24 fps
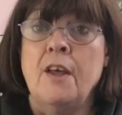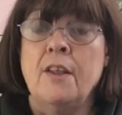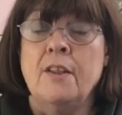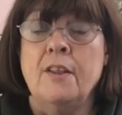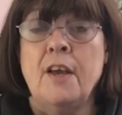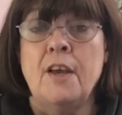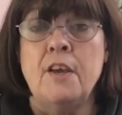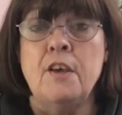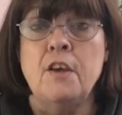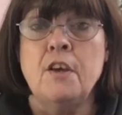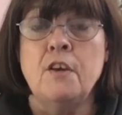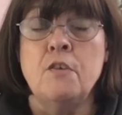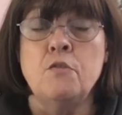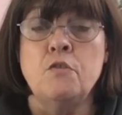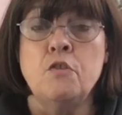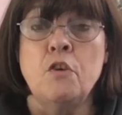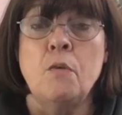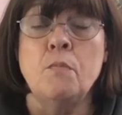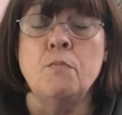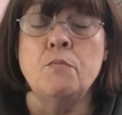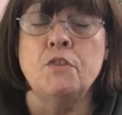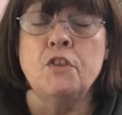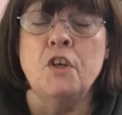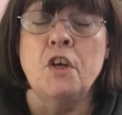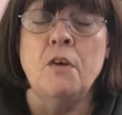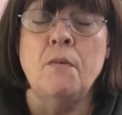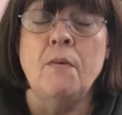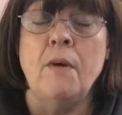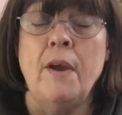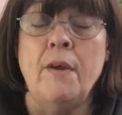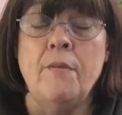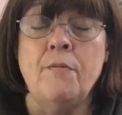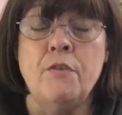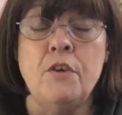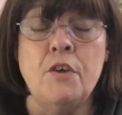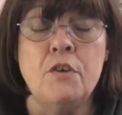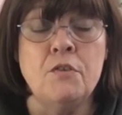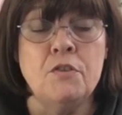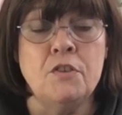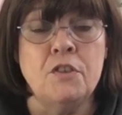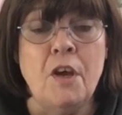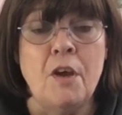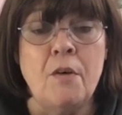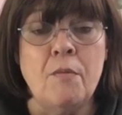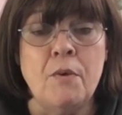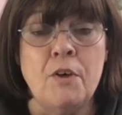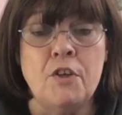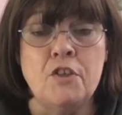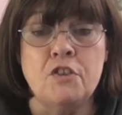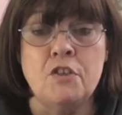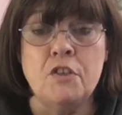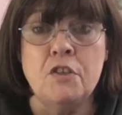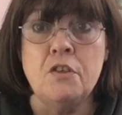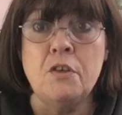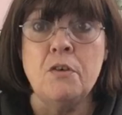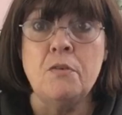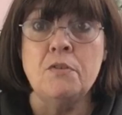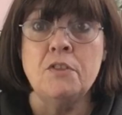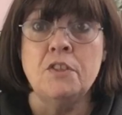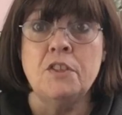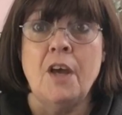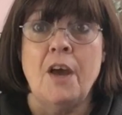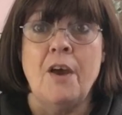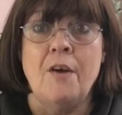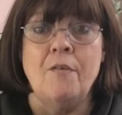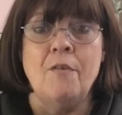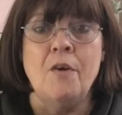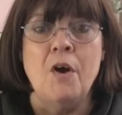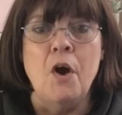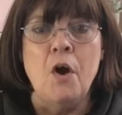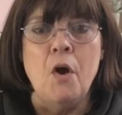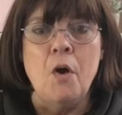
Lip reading: that you can jump to if you so wish to do so.